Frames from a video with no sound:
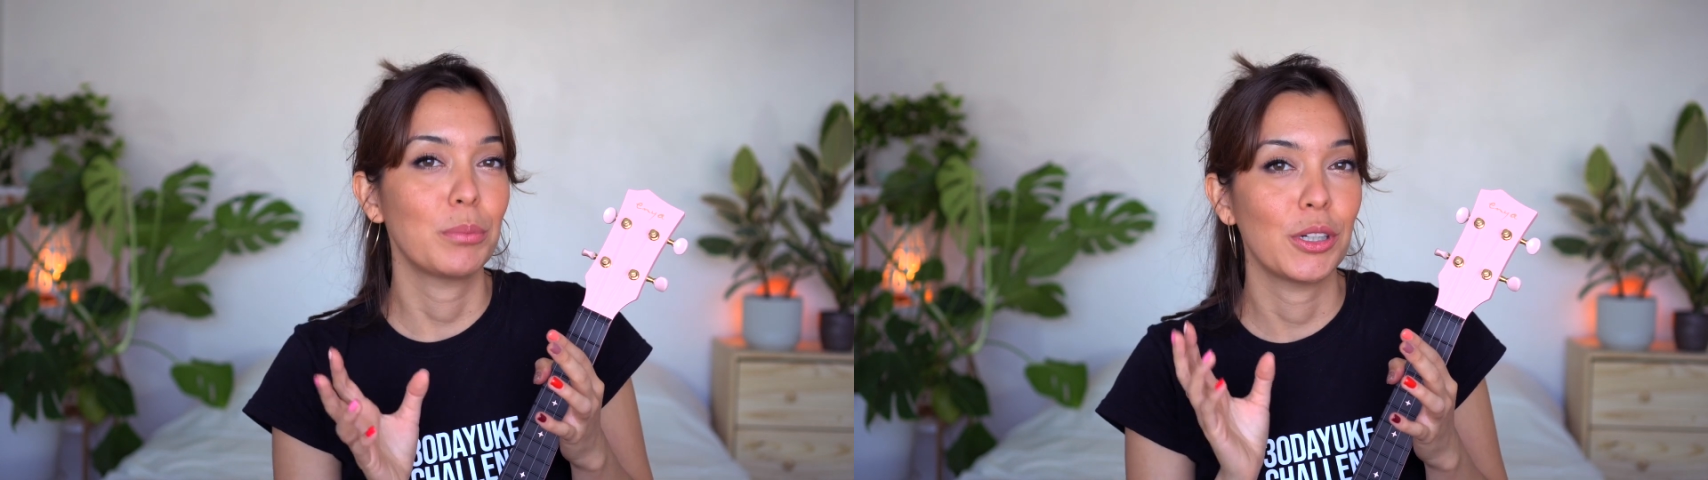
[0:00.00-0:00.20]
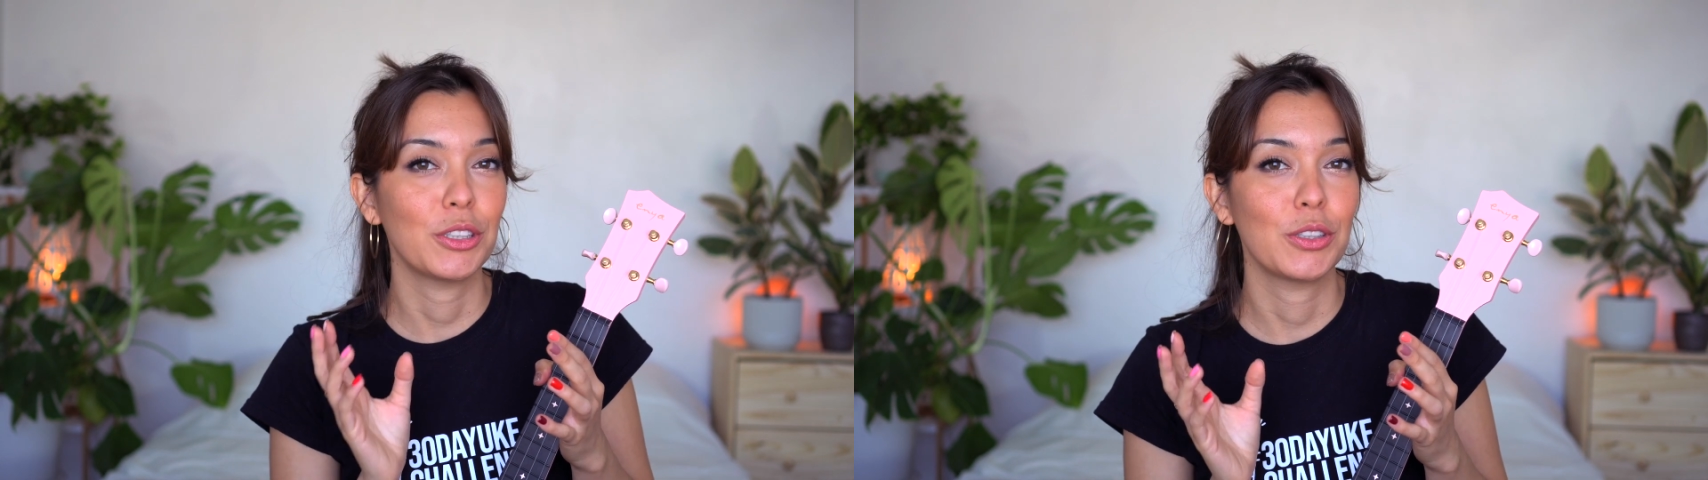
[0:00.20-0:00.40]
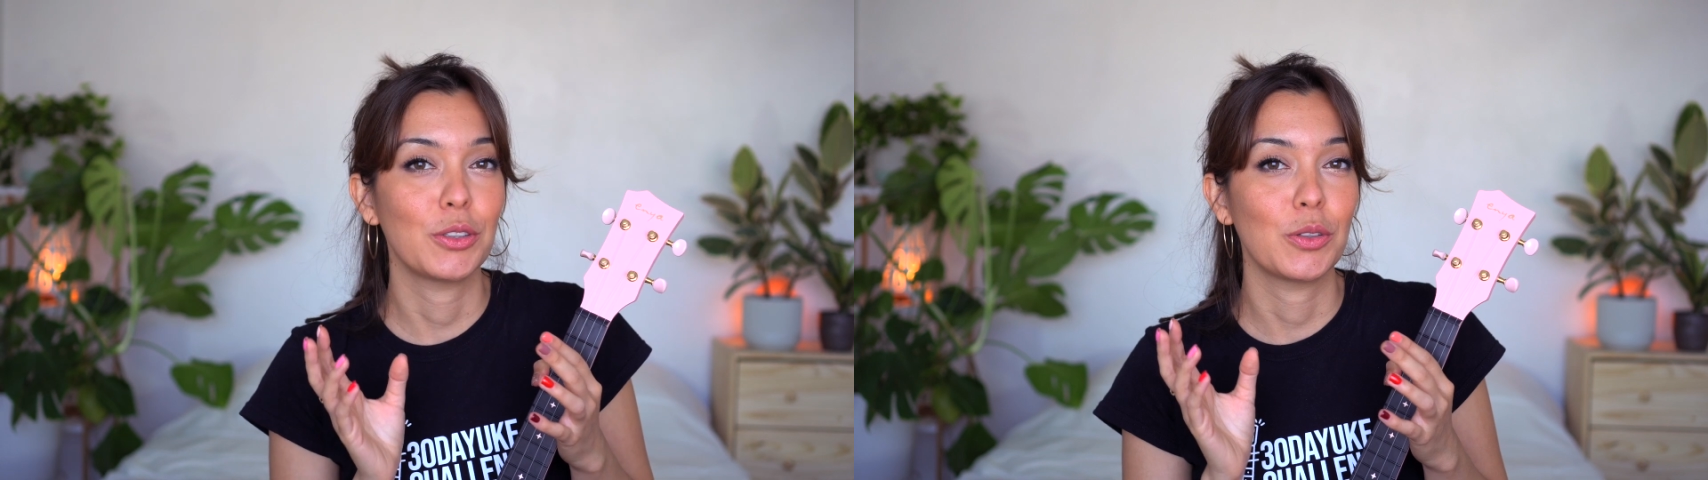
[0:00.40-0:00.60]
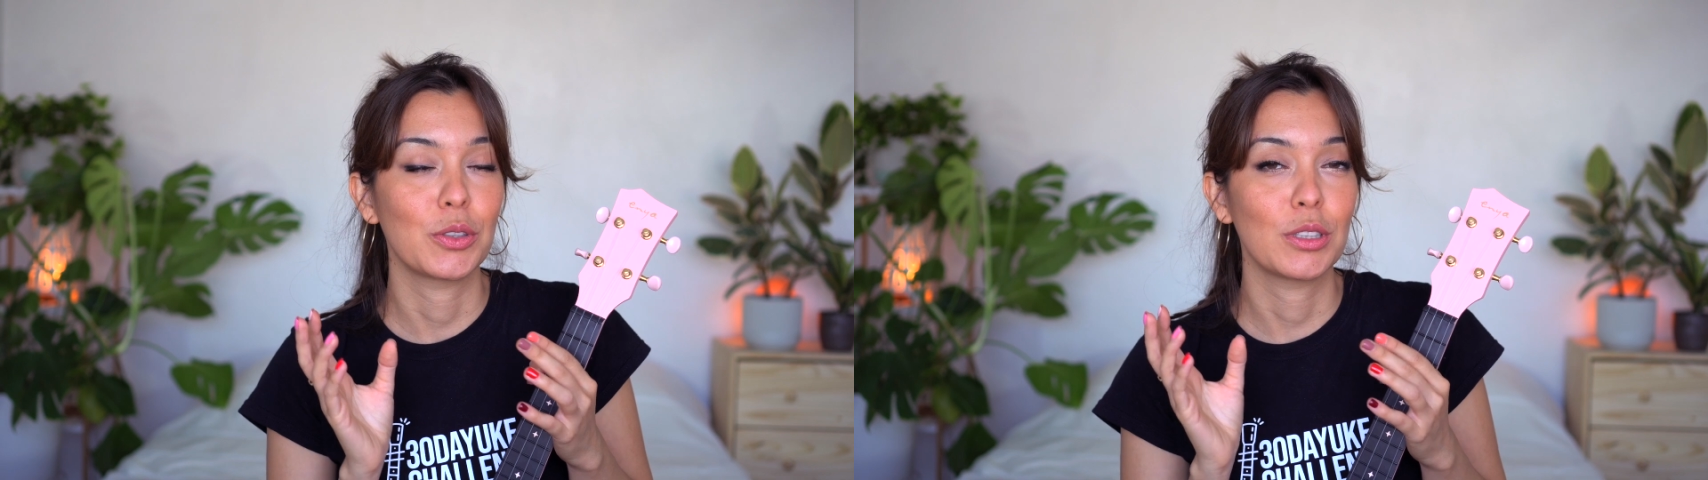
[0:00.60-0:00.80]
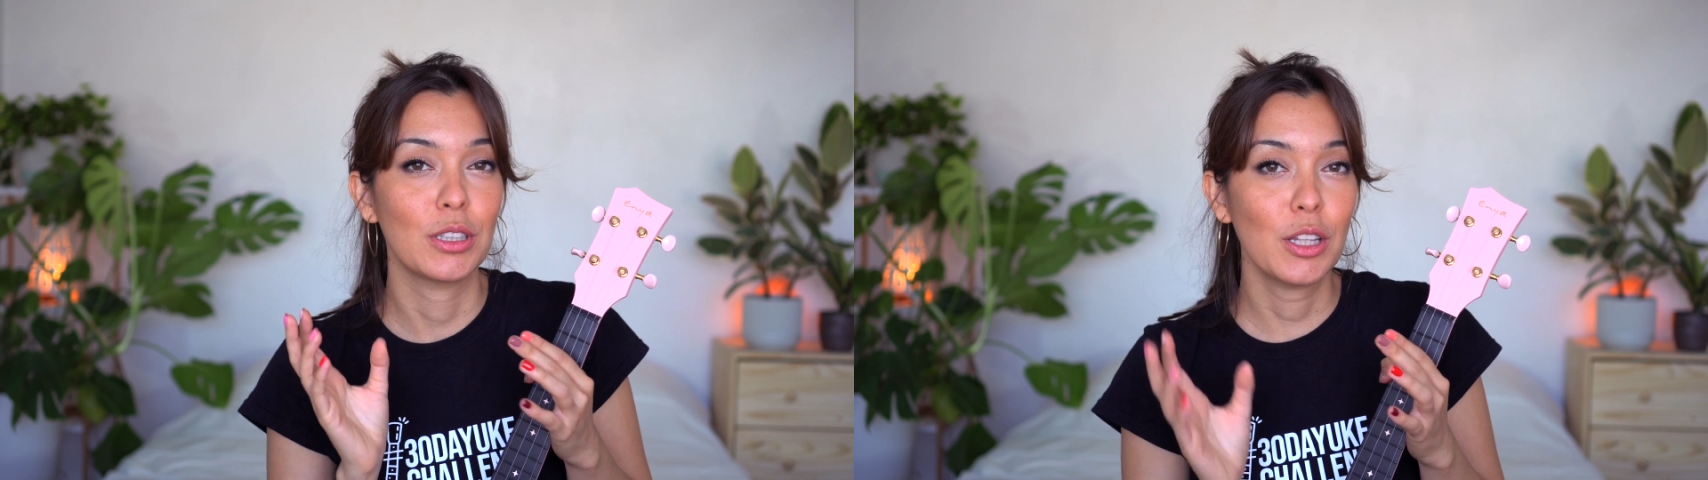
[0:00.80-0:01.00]
parts to go
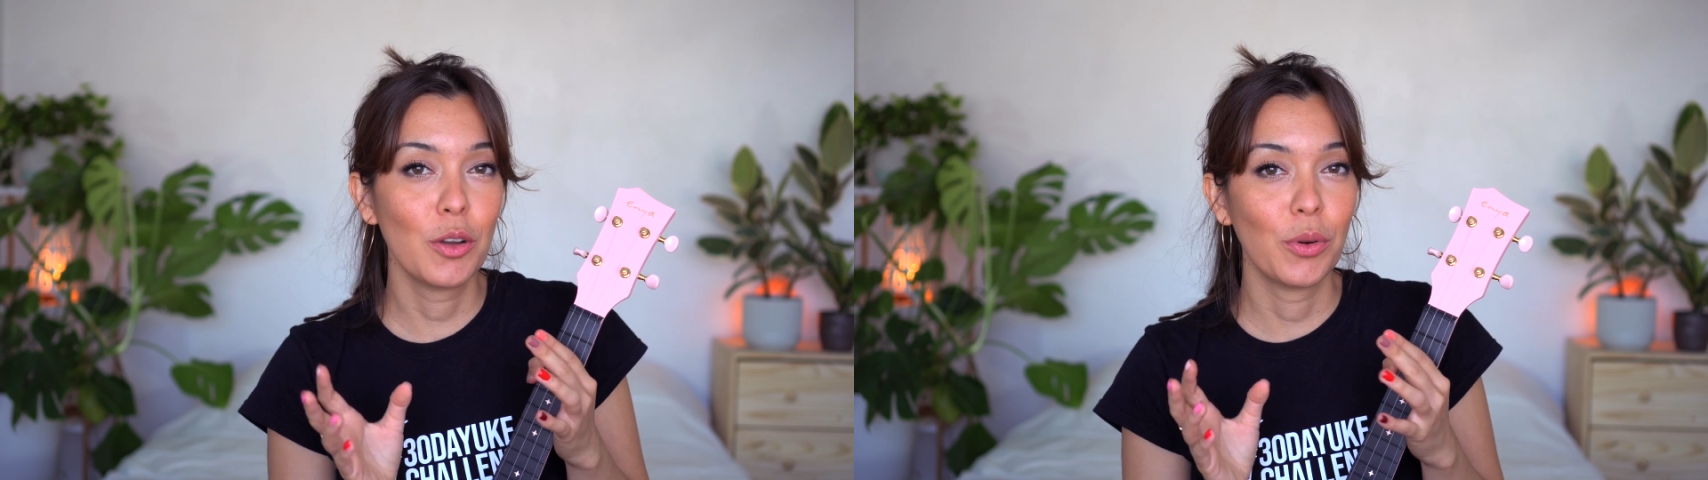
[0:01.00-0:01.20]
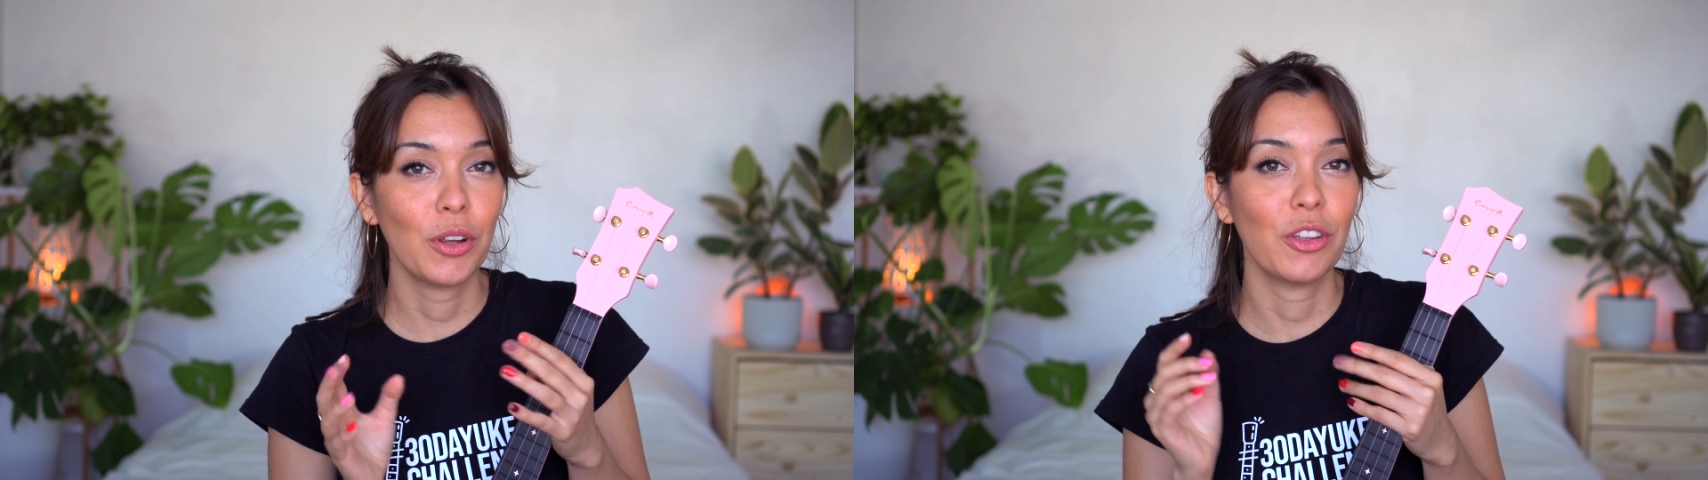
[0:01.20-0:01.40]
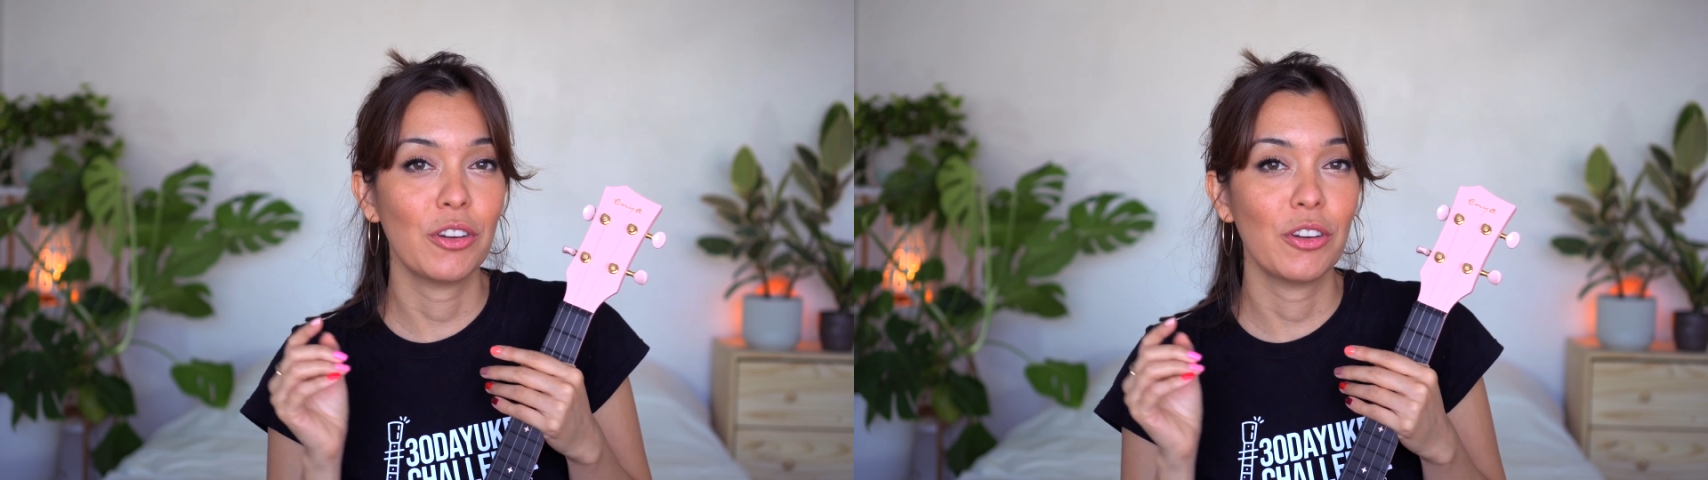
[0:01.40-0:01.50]
slower,